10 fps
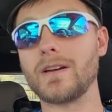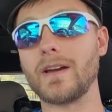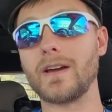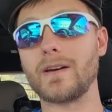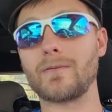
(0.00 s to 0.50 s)

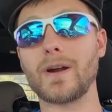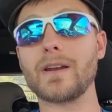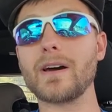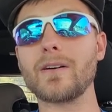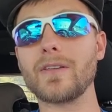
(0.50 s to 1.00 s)
And right
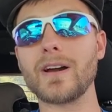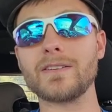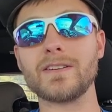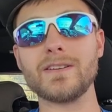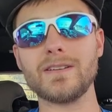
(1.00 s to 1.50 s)
now in the
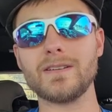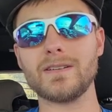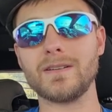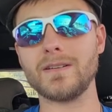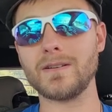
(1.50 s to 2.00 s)

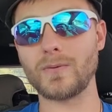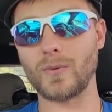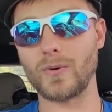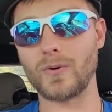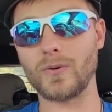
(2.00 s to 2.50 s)
IT
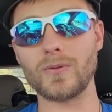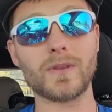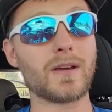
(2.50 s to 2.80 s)
world,